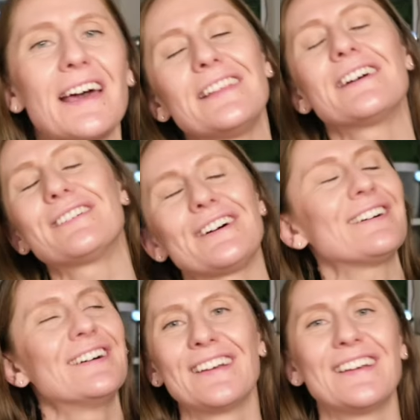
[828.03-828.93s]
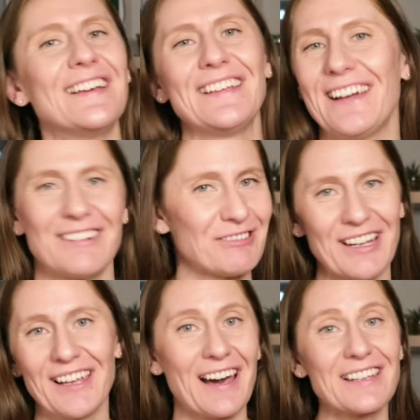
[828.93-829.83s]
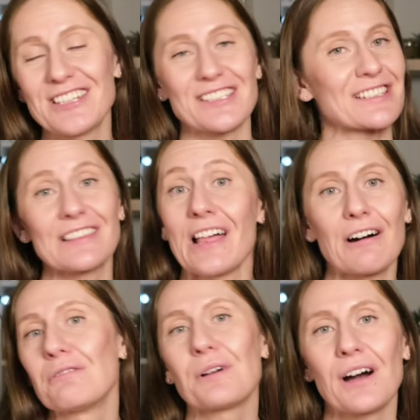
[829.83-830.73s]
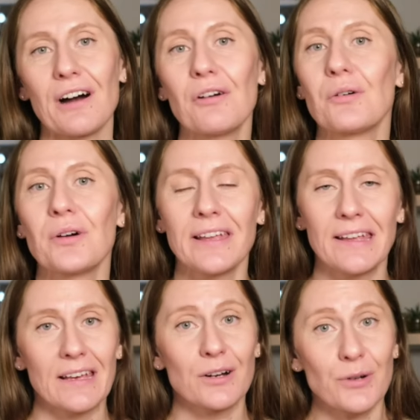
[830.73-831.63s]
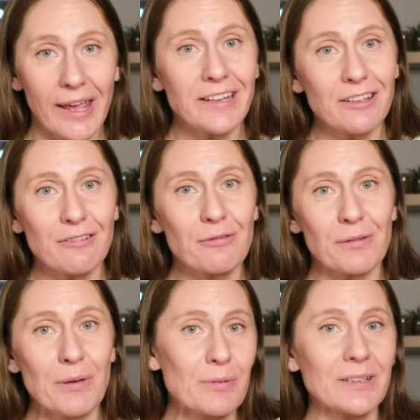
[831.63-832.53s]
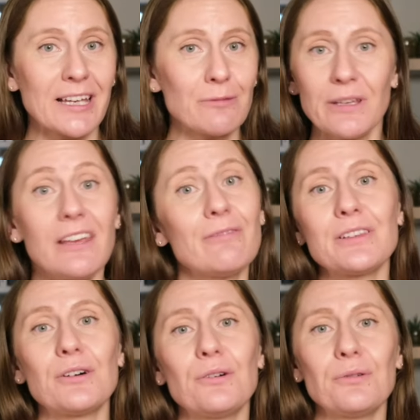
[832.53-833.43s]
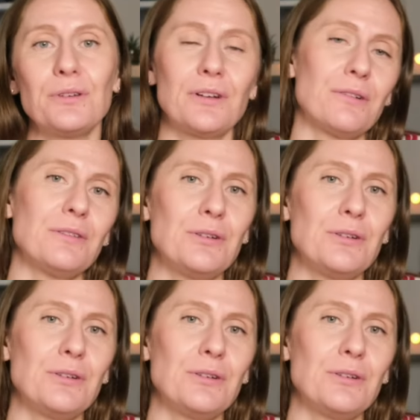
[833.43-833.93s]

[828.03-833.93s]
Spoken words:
And oh yeah, I just love how creative people can be. Even though, you know, you